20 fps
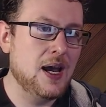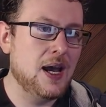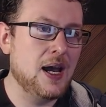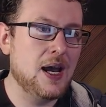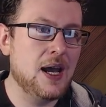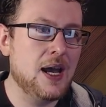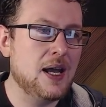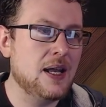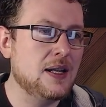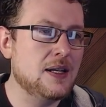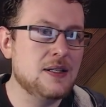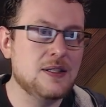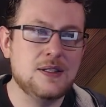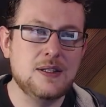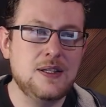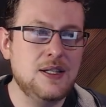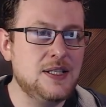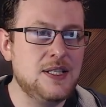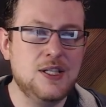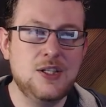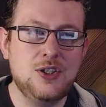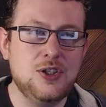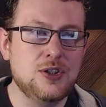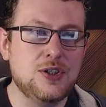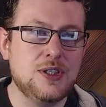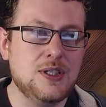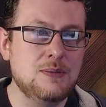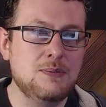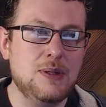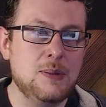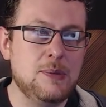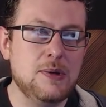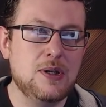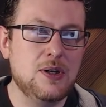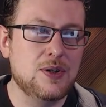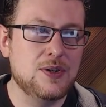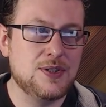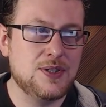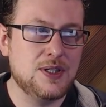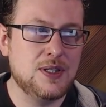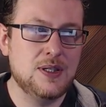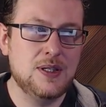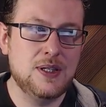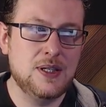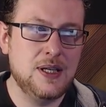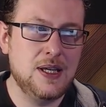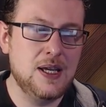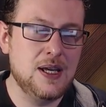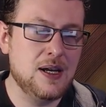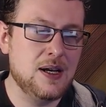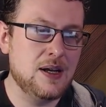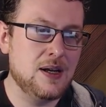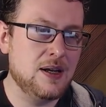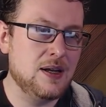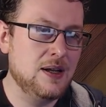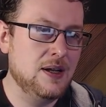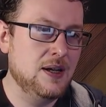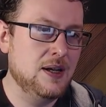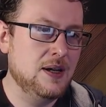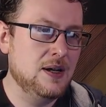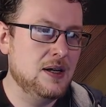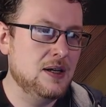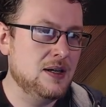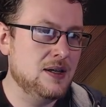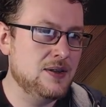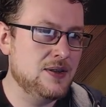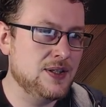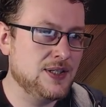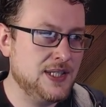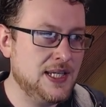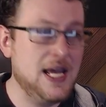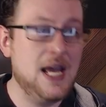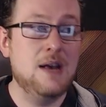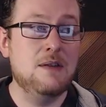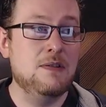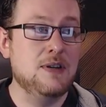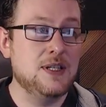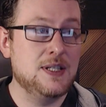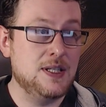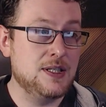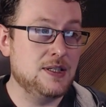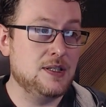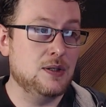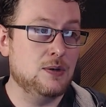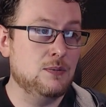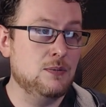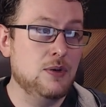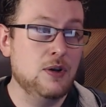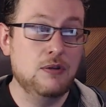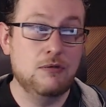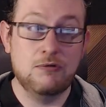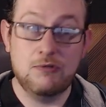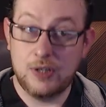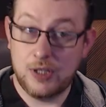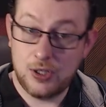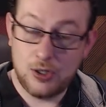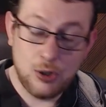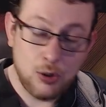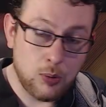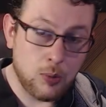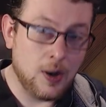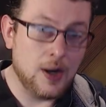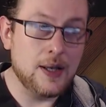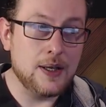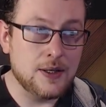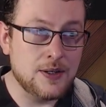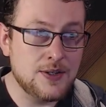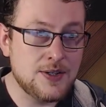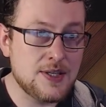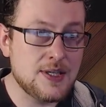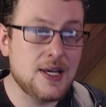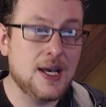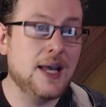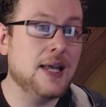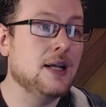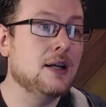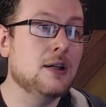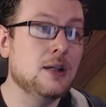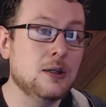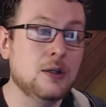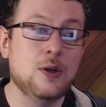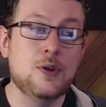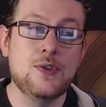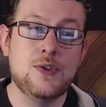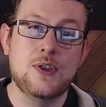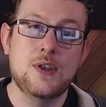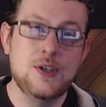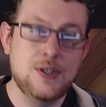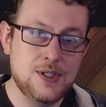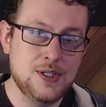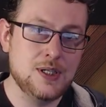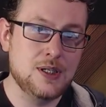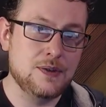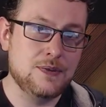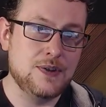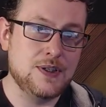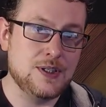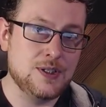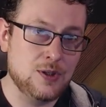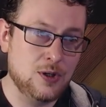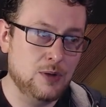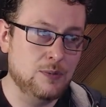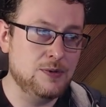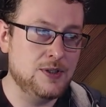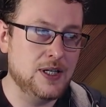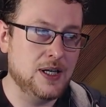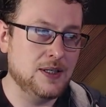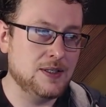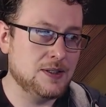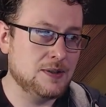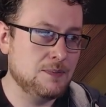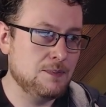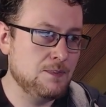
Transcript: And this is just simply because the tearing system requires a cloth surface object.